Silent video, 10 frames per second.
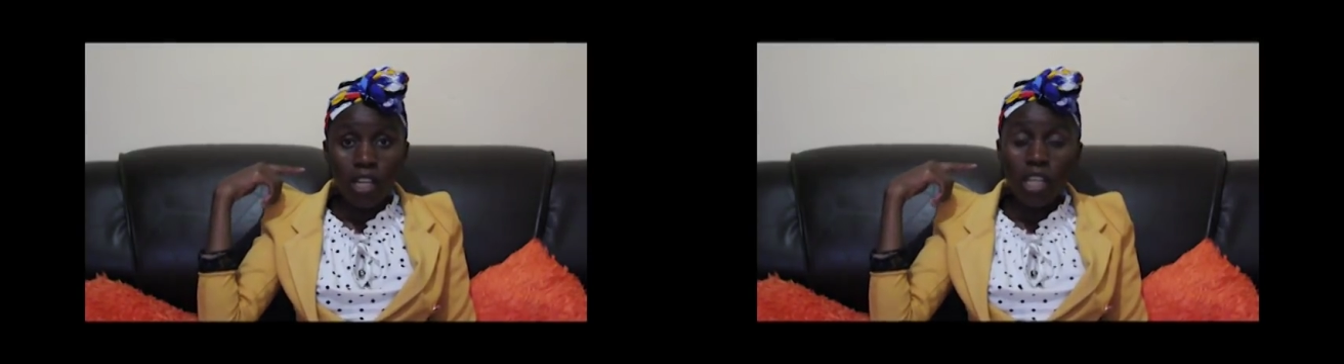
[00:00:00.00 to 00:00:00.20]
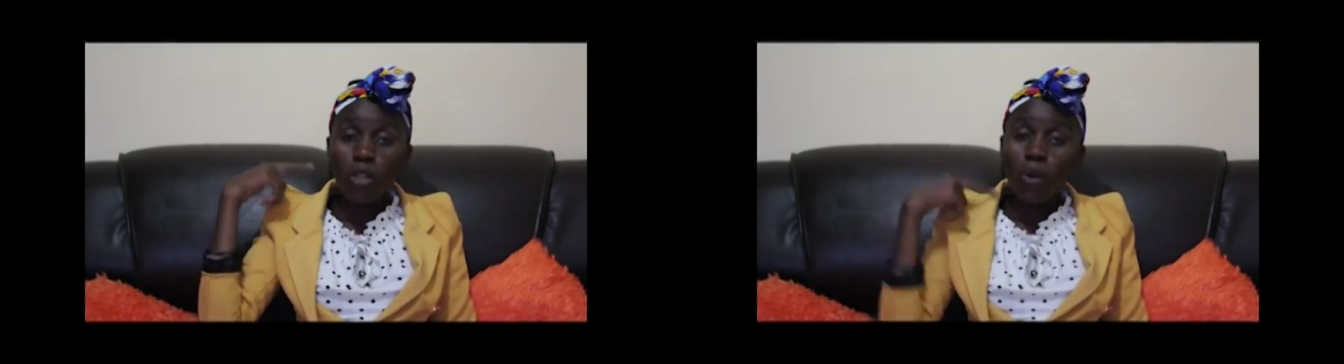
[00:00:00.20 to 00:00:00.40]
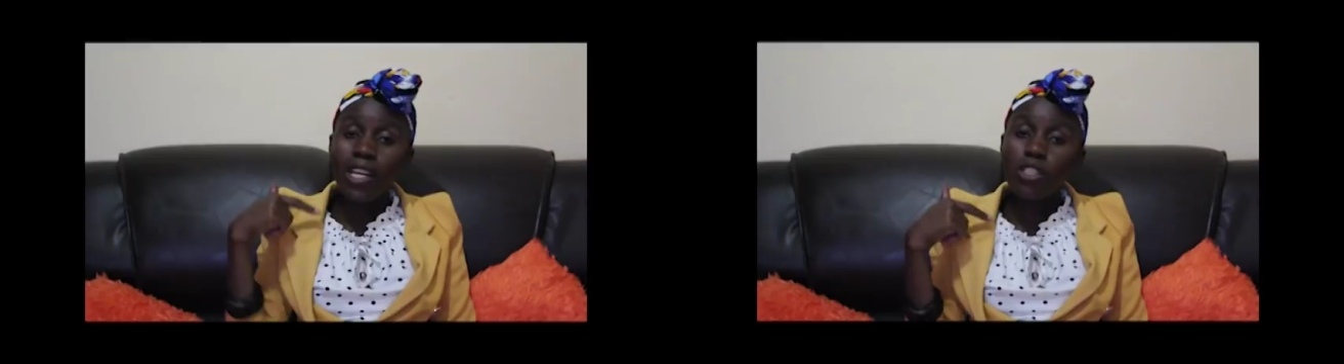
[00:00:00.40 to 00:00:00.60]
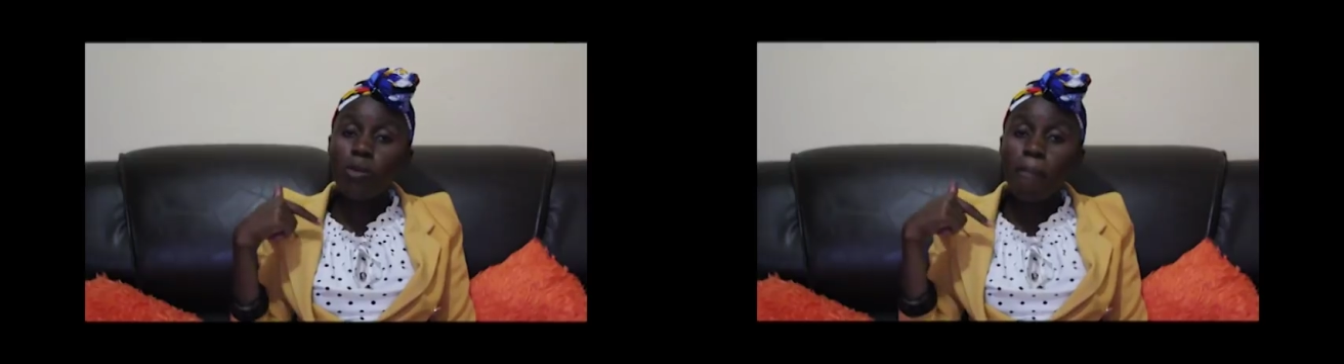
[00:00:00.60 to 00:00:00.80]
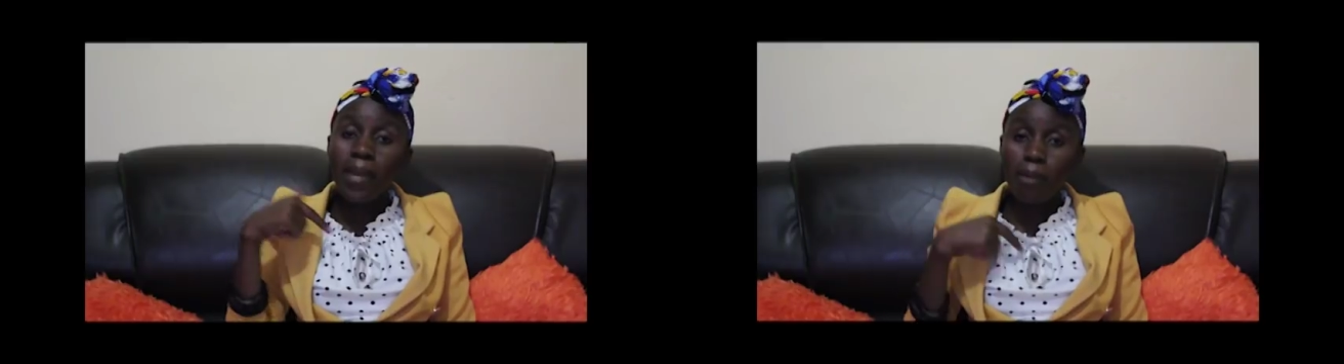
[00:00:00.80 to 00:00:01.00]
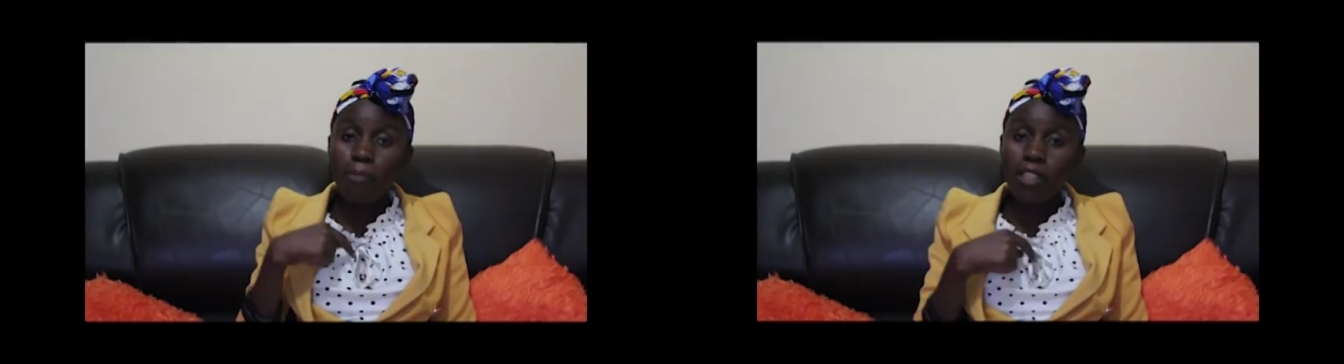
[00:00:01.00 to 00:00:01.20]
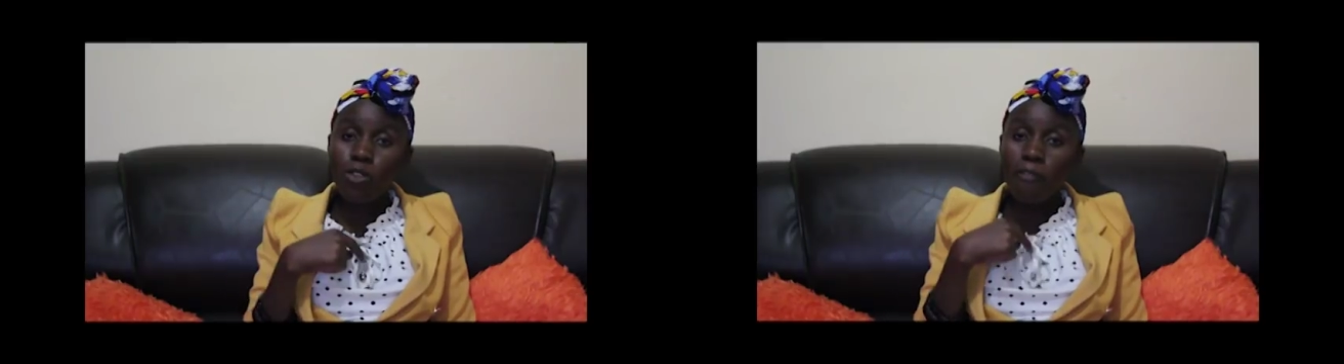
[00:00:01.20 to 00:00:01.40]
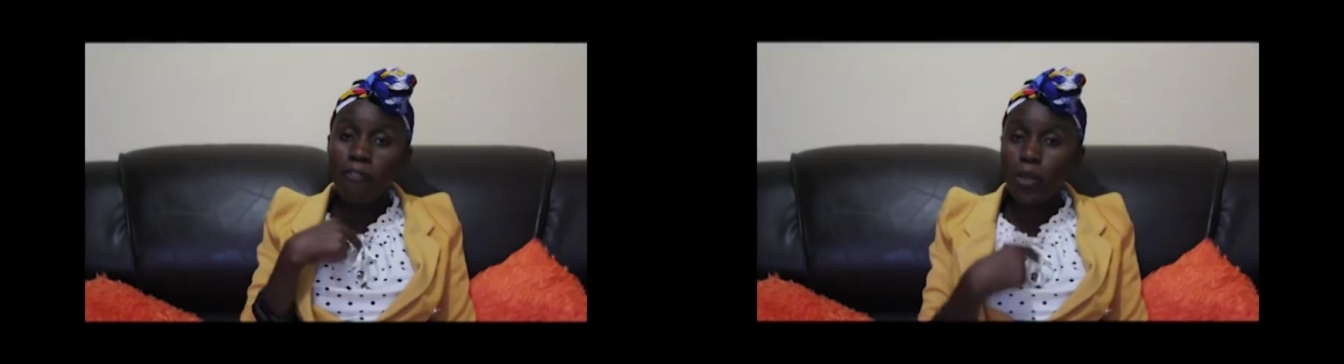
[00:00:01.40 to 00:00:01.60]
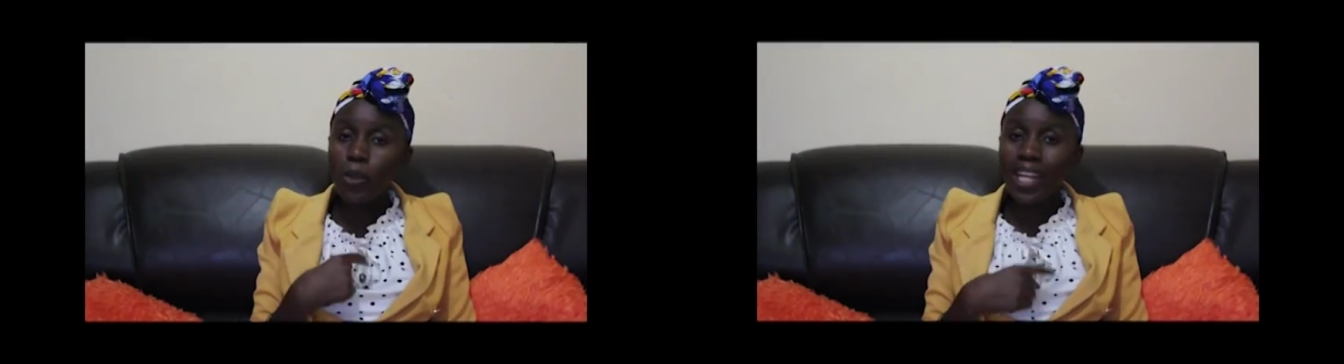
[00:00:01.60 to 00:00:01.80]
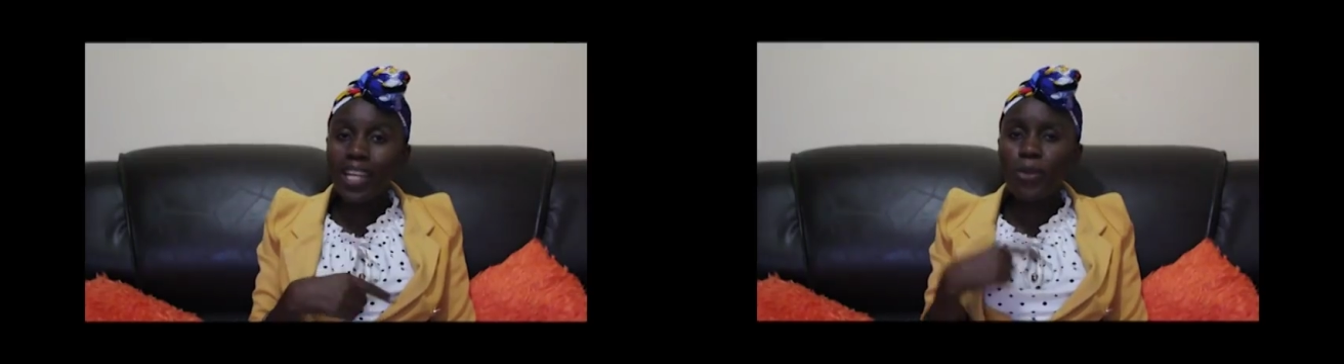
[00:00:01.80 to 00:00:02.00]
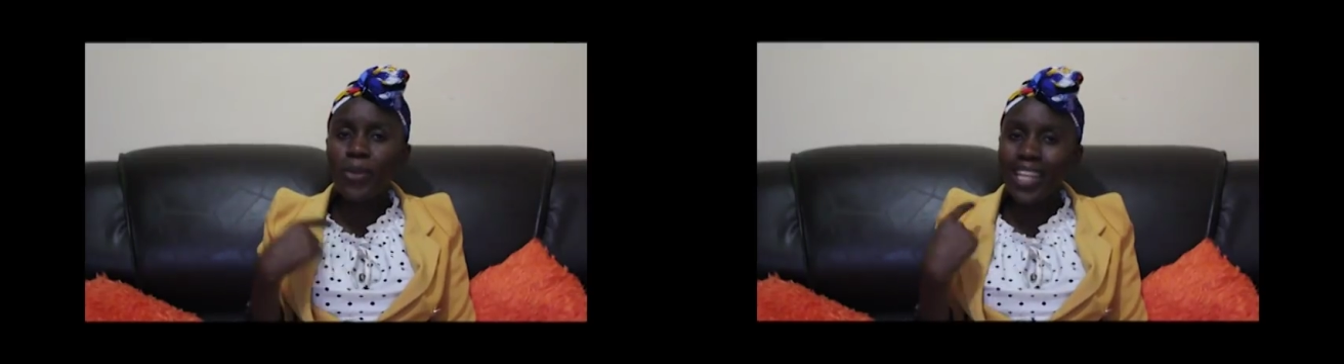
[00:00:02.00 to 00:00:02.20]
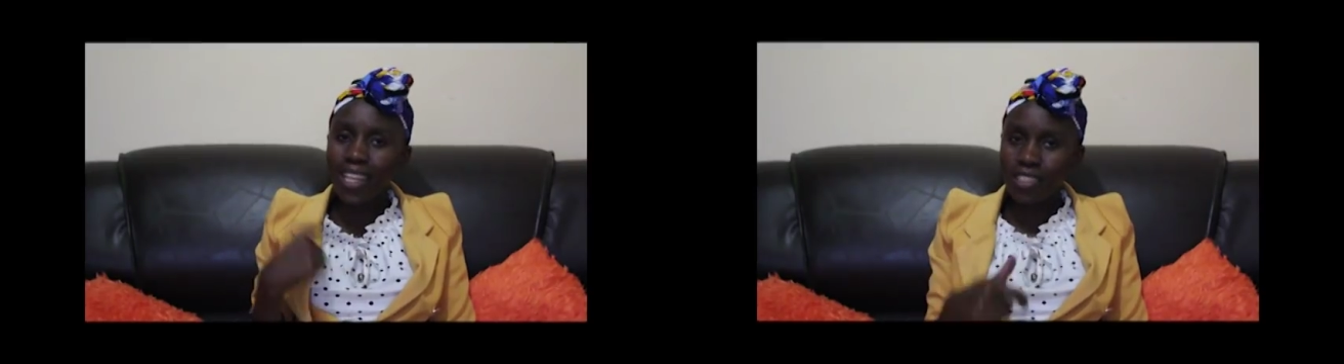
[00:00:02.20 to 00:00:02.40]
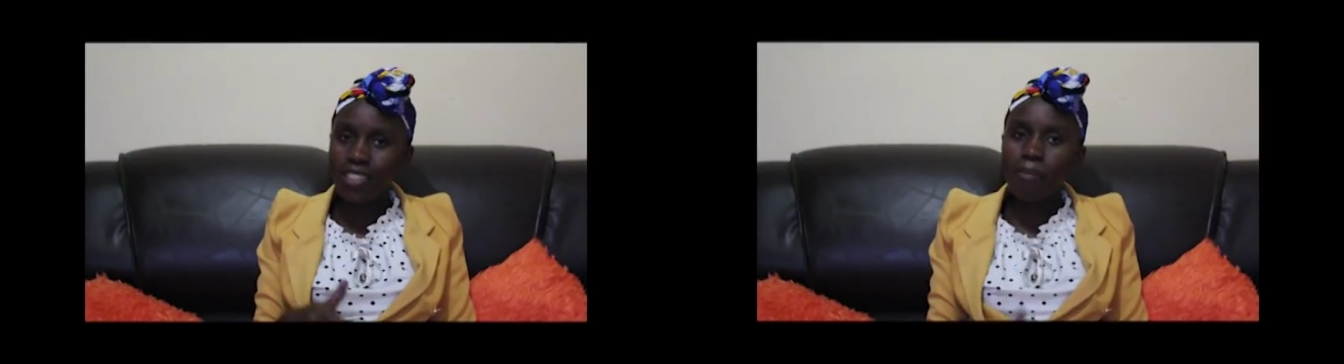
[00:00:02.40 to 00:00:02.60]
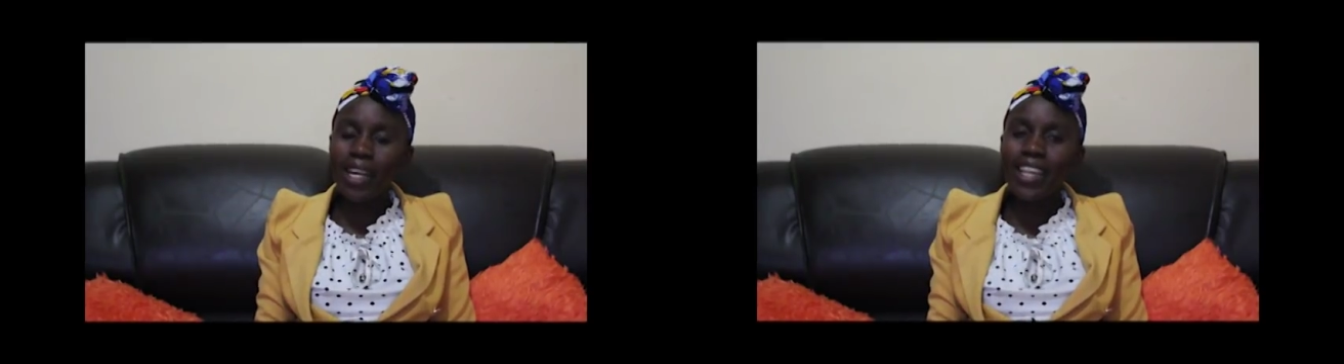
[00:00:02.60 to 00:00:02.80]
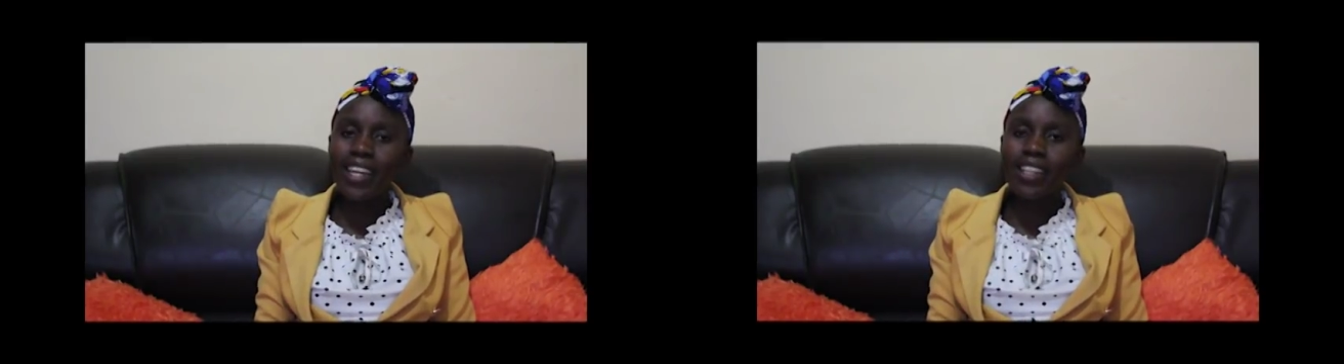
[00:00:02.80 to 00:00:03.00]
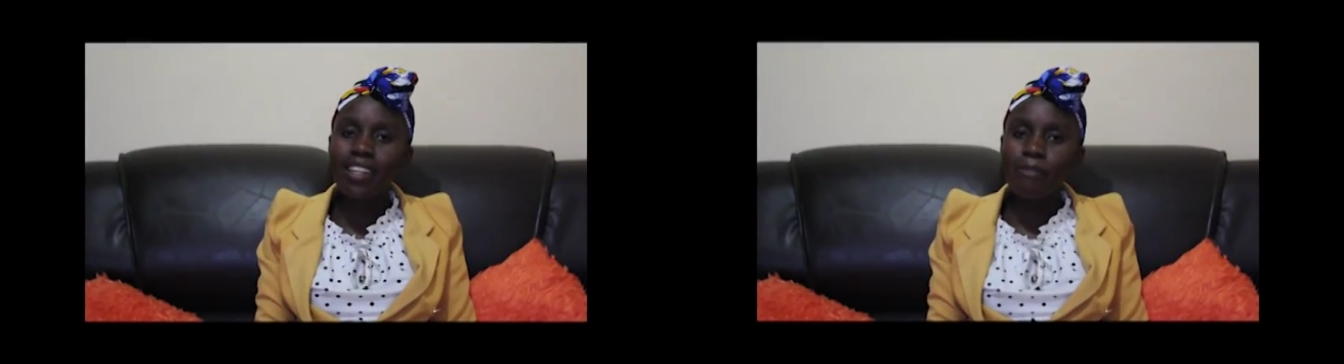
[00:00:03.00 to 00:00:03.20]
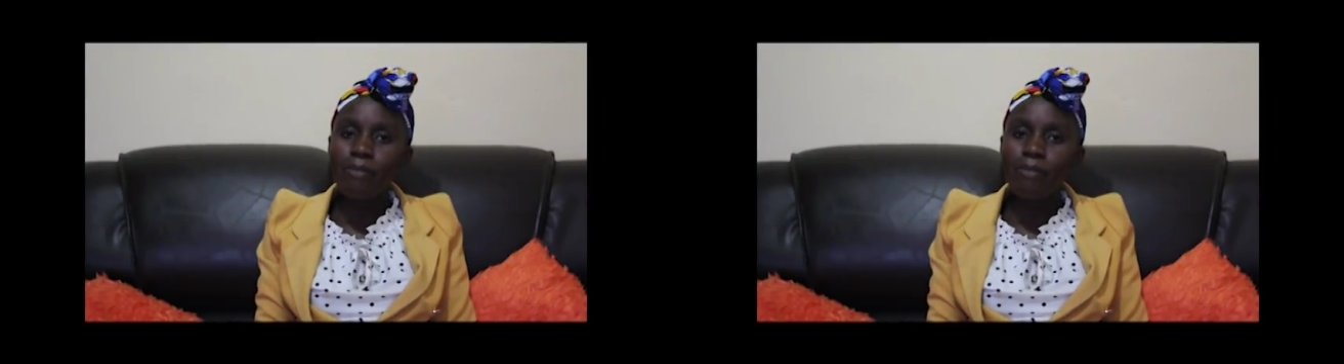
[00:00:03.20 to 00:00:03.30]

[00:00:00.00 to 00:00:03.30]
in order to make me to feel like relaxing my hair.